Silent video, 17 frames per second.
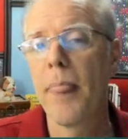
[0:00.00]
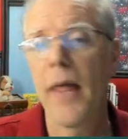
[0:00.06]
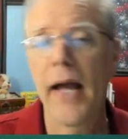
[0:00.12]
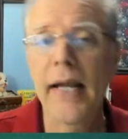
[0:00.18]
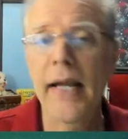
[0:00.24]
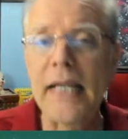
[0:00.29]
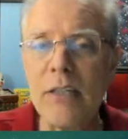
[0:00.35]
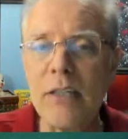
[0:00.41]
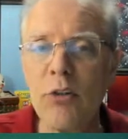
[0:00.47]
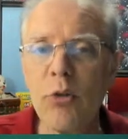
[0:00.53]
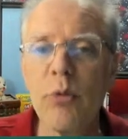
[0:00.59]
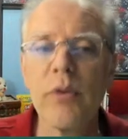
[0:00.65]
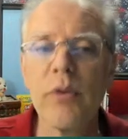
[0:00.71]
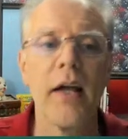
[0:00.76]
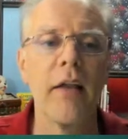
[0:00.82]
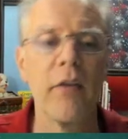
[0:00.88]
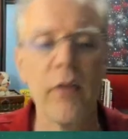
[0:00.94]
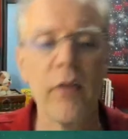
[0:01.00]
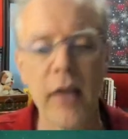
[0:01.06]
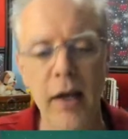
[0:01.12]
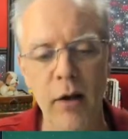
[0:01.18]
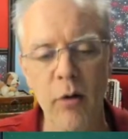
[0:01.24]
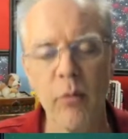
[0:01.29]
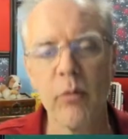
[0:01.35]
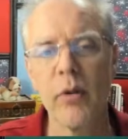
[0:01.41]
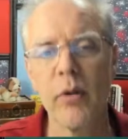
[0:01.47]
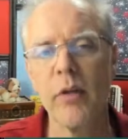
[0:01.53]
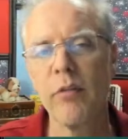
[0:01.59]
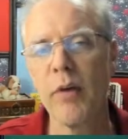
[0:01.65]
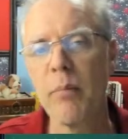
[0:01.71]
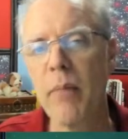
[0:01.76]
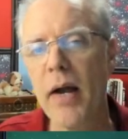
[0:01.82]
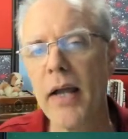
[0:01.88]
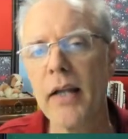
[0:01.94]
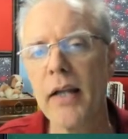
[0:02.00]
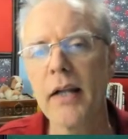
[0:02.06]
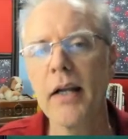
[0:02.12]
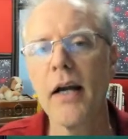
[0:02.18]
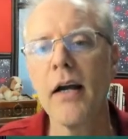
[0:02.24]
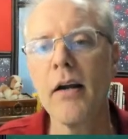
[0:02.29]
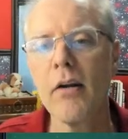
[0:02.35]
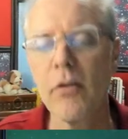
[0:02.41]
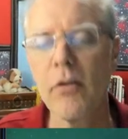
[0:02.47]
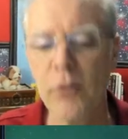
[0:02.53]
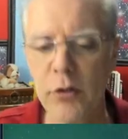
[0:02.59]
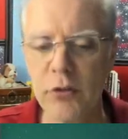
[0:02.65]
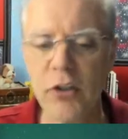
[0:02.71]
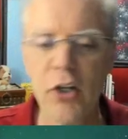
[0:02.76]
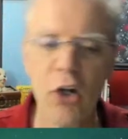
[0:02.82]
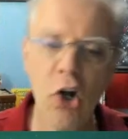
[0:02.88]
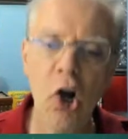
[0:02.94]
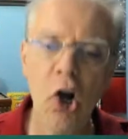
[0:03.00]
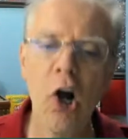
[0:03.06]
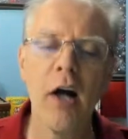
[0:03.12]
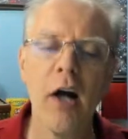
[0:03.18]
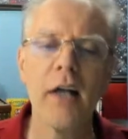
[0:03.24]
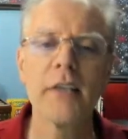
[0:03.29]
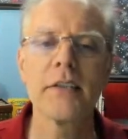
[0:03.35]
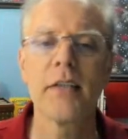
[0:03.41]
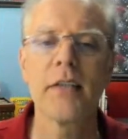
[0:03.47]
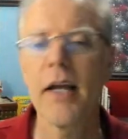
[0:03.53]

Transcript: I can do that. Now, if I'm buying a car, there's a cost.